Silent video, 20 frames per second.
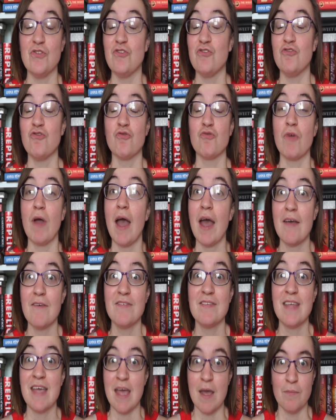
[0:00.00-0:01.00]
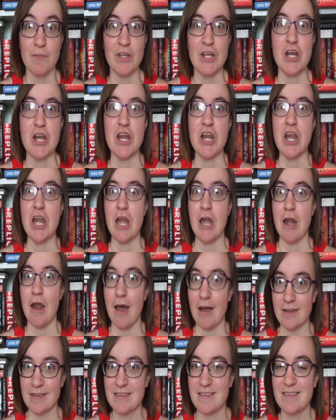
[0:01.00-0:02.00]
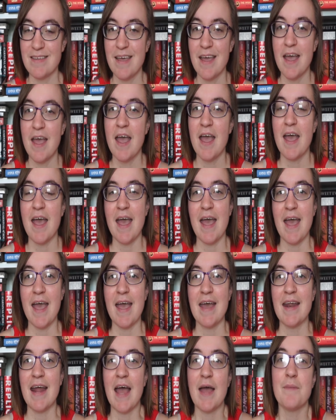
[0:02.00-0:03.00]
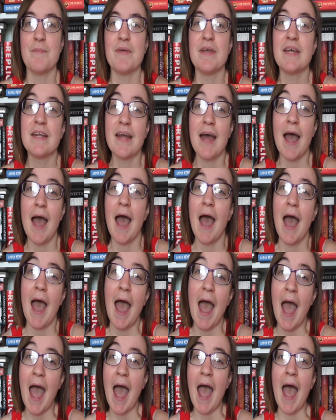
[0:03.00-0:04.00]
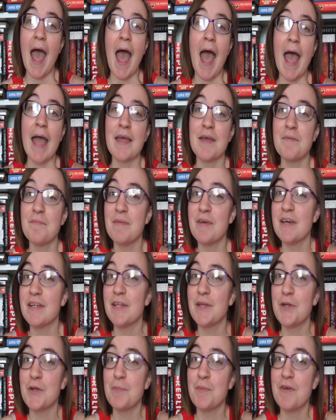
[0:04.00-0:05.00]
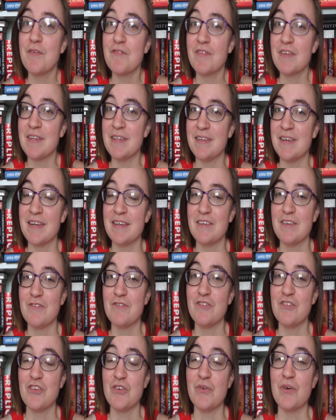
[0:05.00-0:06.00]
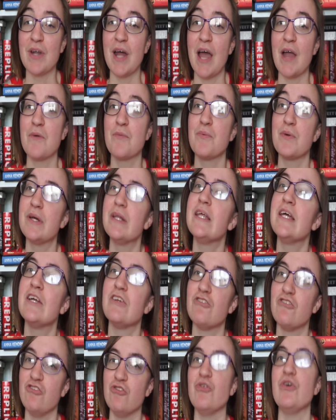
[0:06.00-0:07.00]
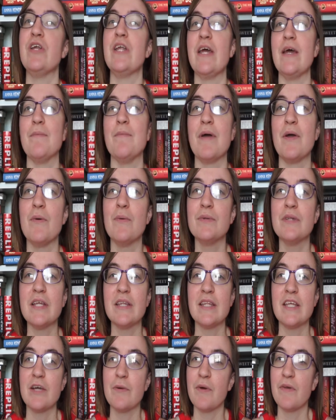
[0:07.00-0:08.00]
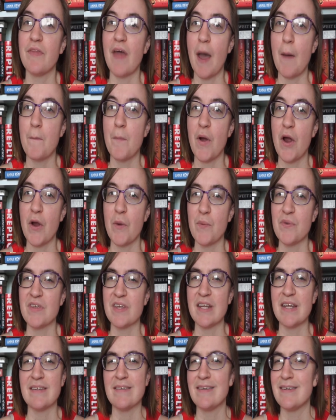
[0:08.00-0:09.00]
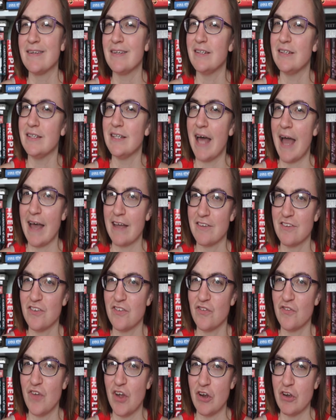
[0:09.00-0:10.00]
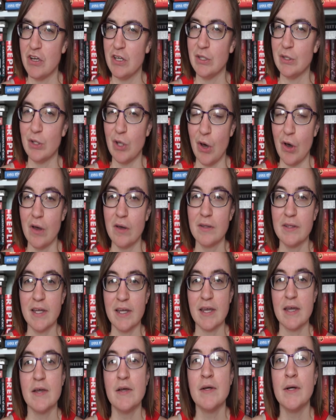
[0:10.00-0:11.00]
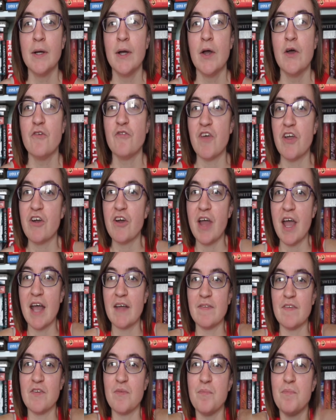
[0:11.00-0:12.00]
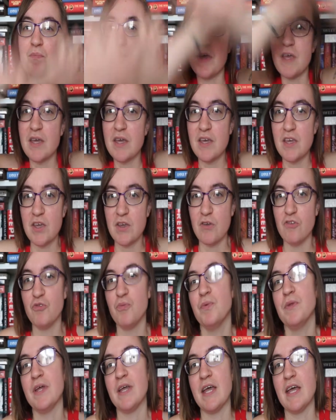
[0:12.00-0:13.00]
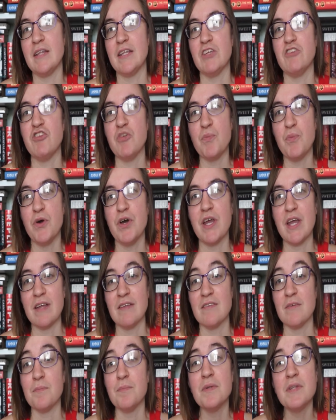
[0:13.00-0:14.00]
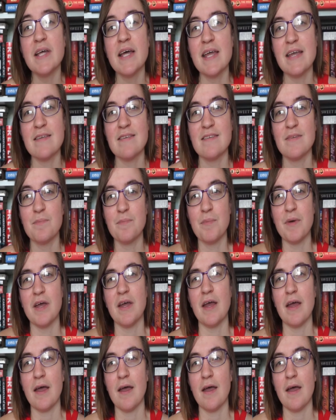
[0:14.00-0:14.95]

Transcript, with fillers: drives Tamlin nuts and I mean I can be a little bit vindictive too, and I really enjoyed it. My only thing with that part was that it didn't last very long. Like, Feyre had this big, huge plan that she put into place, but